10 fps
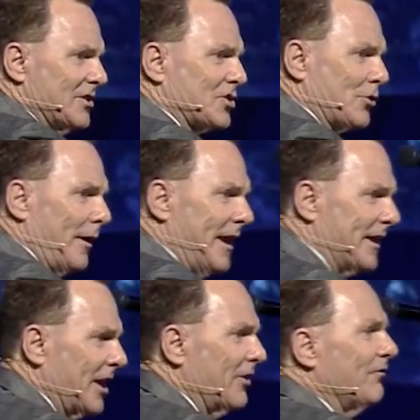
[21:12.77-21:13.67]
has
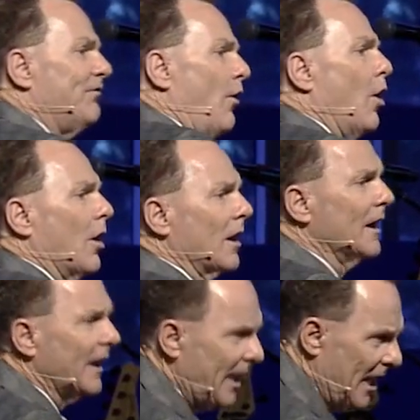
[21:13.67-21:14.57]
created it for
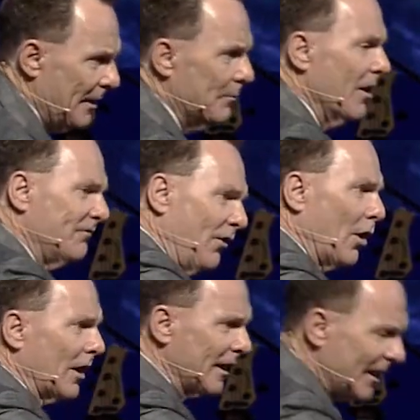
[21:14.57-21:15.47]
Him, for